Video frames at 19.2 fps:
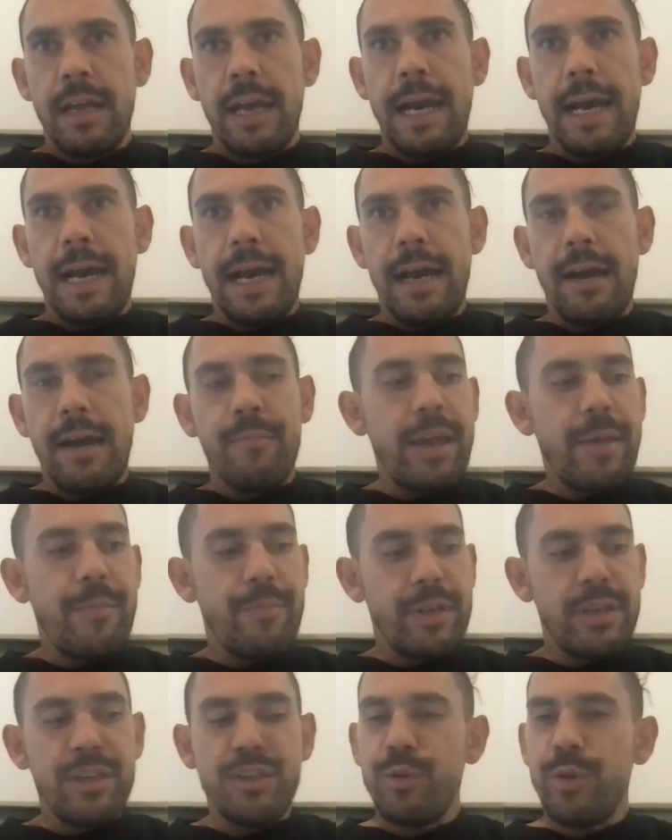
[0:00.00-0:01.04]

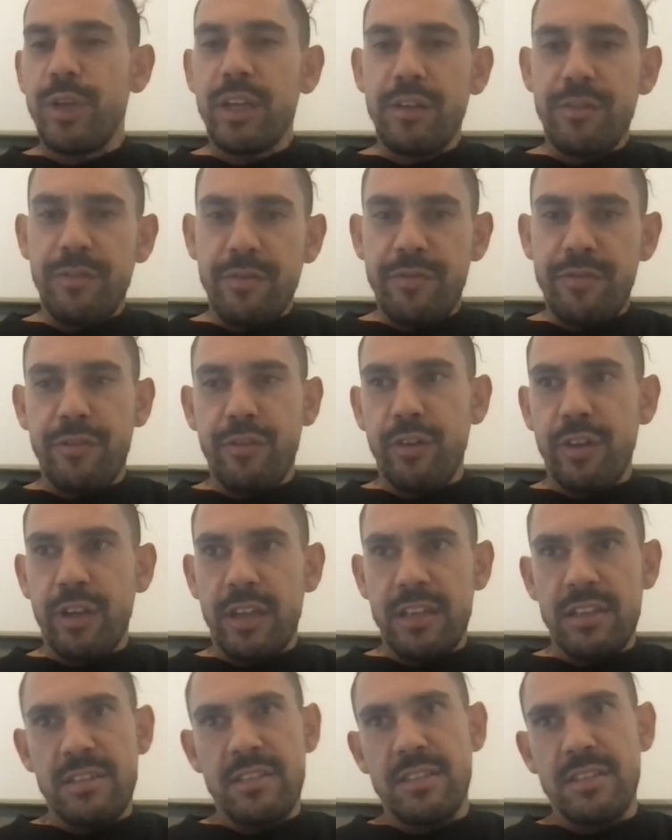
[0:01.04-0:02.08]
and been doing it for
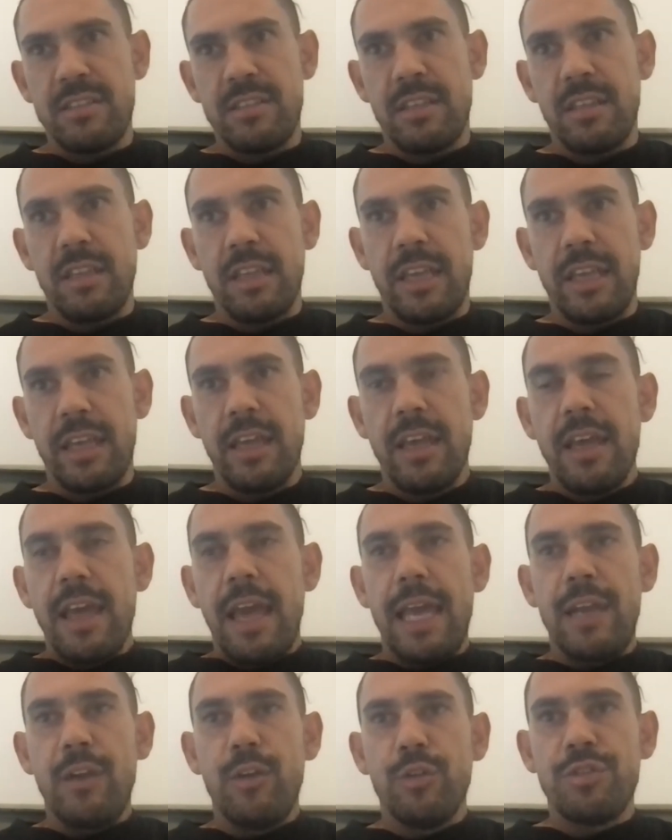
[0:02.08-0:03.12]
consistently,
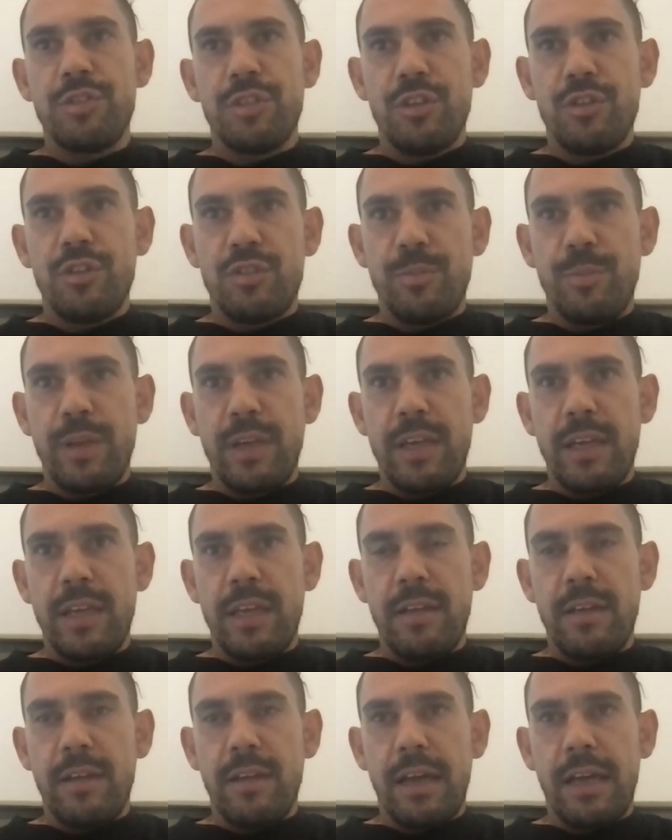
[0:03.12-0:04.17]
and also to
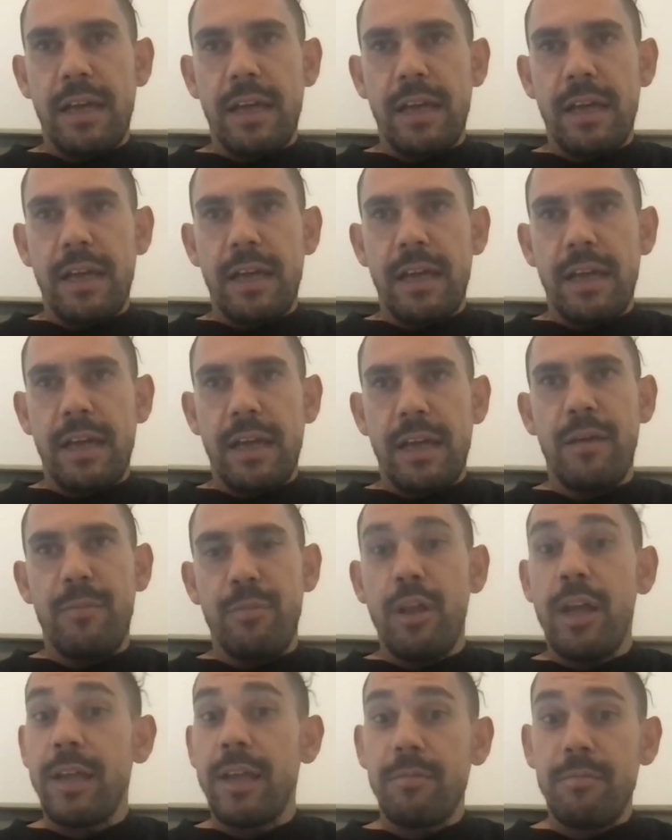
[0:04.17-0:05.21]
be at a
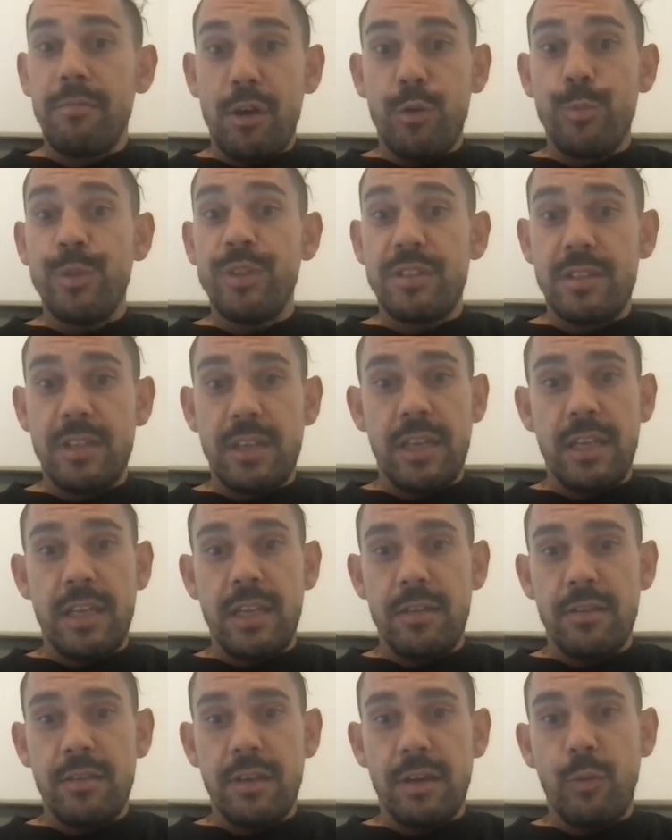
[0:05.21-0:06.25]
club like Melbourne
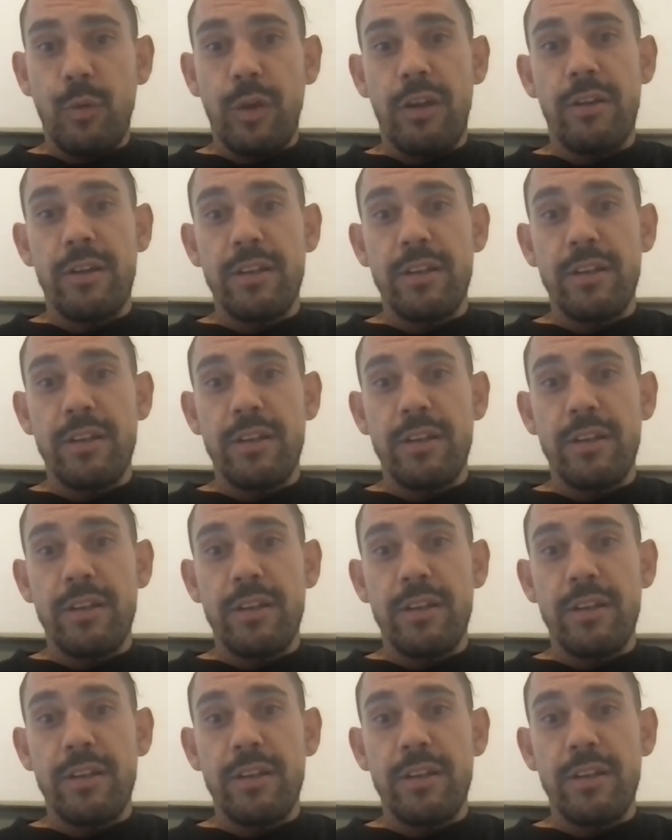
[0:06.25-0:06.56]
City, where